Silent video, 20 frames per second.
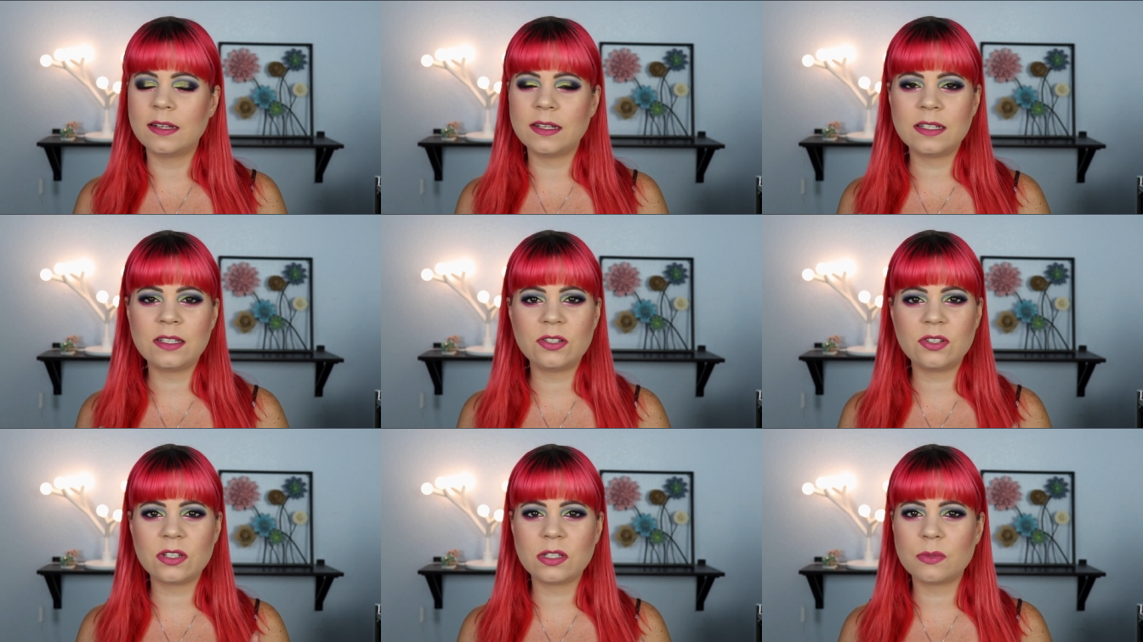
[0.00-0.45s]

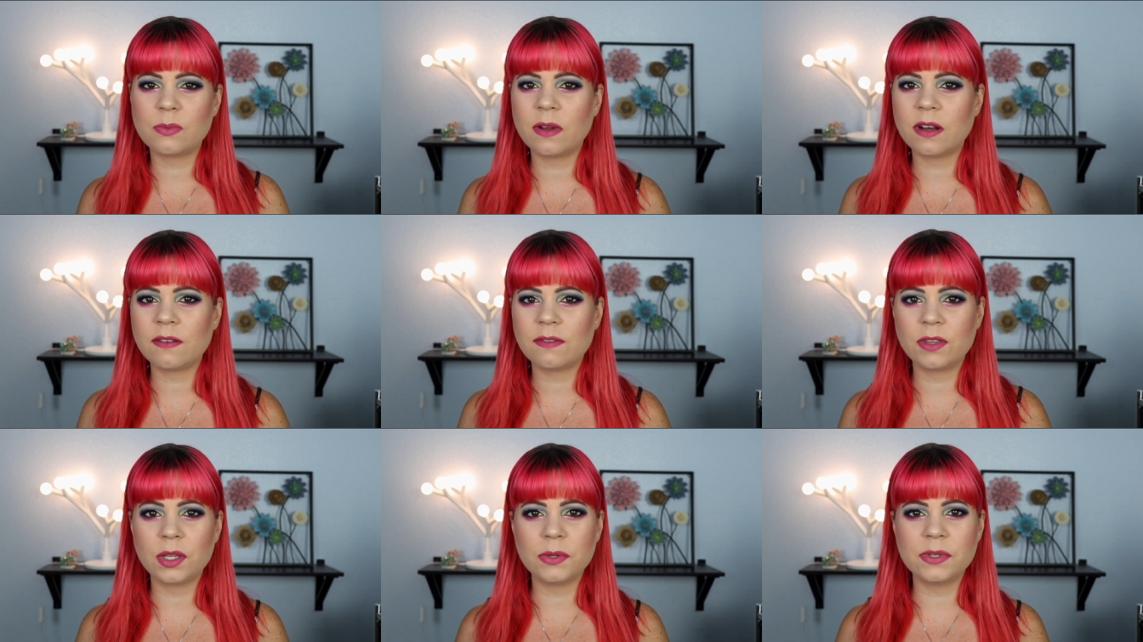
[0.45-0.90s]
it's just
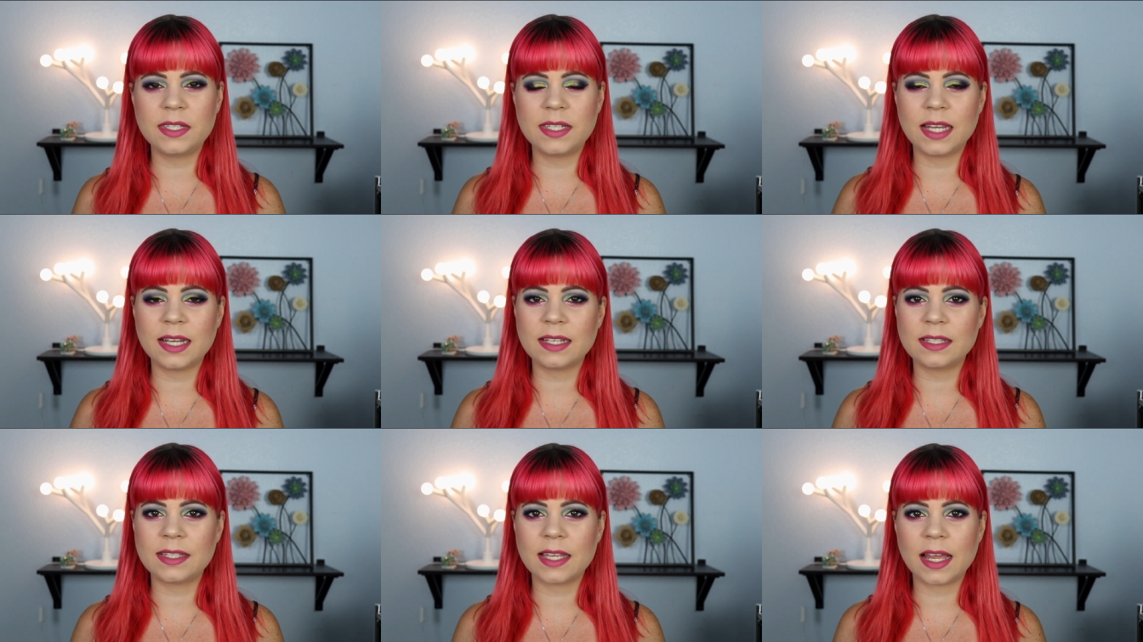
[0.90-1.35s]
one of those
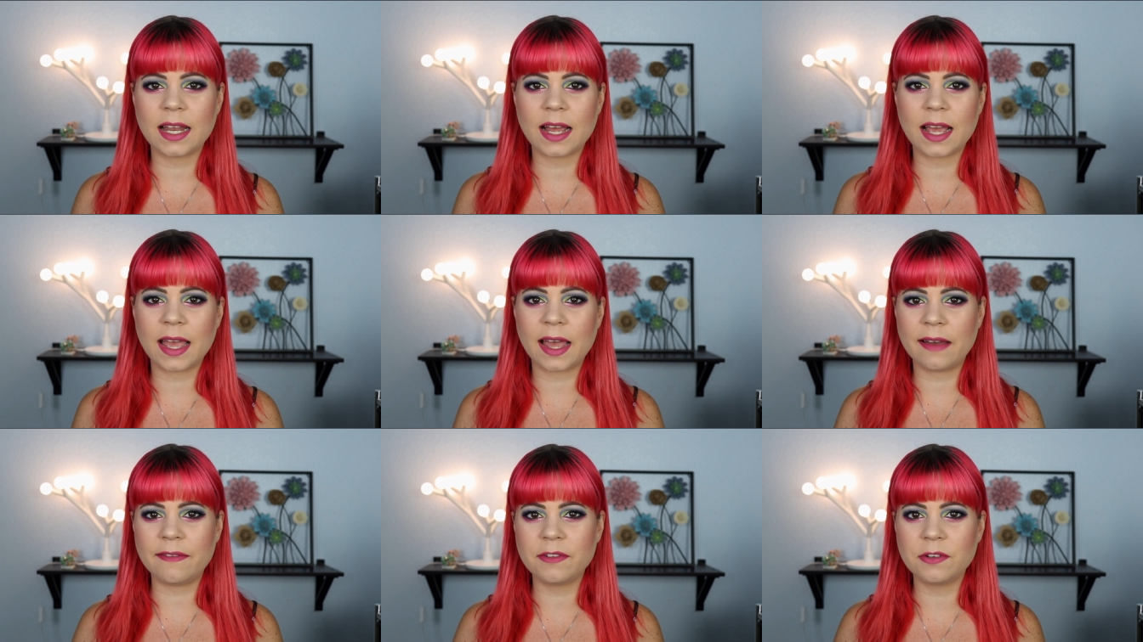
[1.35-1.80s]
things that
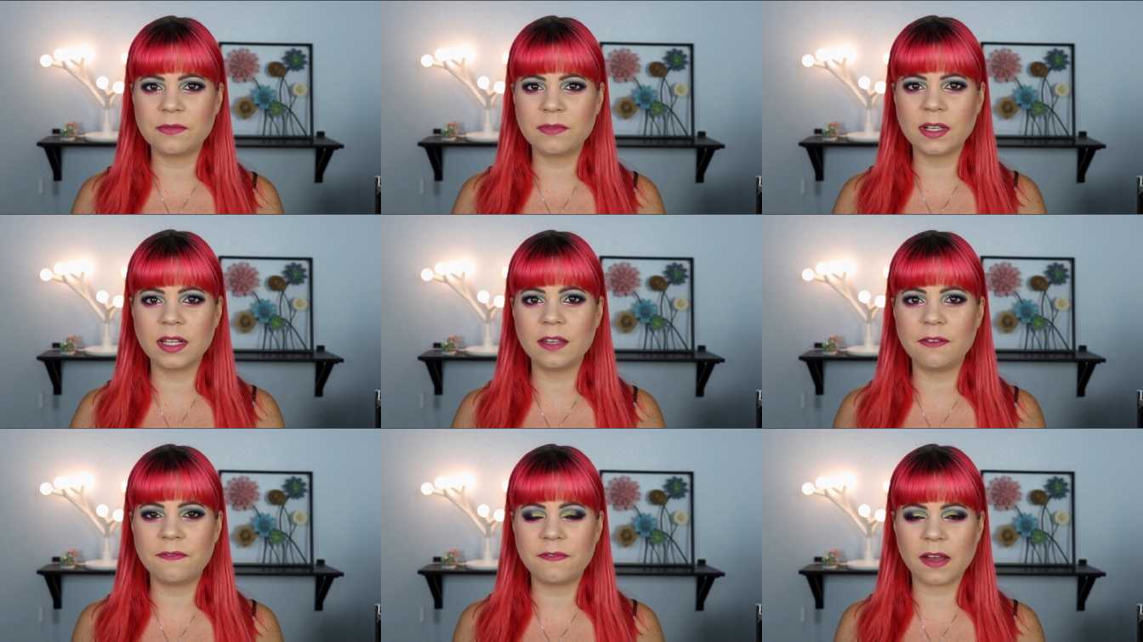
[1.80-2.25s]
I haven't really